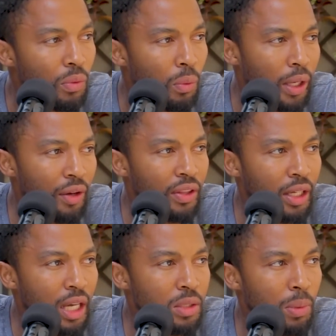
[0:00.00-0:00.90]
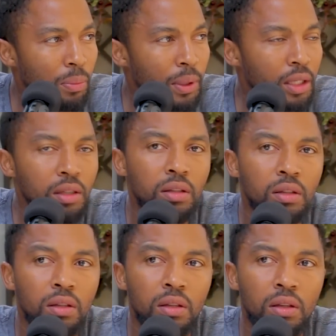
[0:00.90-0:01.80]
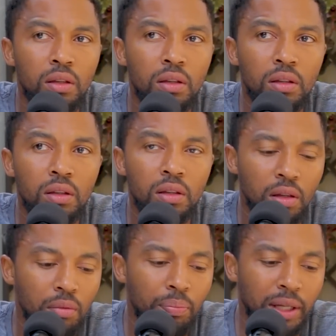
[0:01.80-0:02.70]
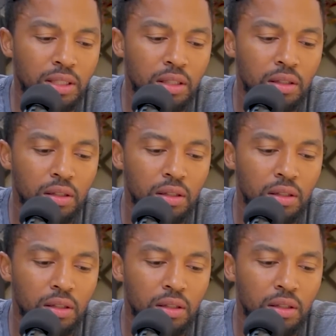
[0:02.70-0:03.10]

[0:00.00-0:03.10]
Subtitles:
whatever the case may be. But